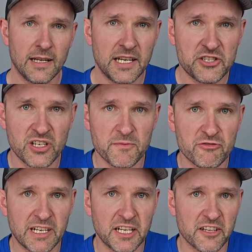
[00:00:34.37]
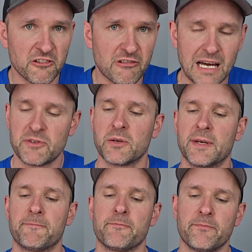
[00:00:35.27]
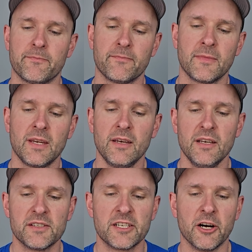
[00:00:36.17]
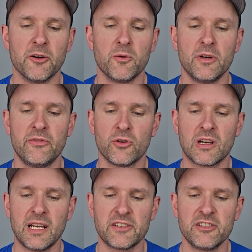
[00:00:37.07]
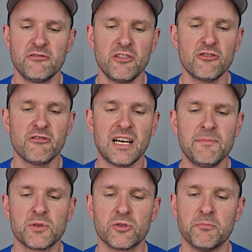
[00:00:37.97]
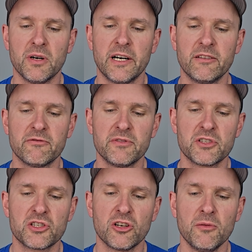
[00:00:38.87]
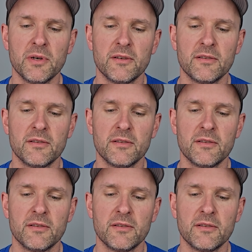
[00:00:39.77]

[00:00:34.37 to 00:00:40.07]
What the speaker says: Let's jump straight into the crab, shall we? So, if you're collecting your own crabs or you're buying them from the shop,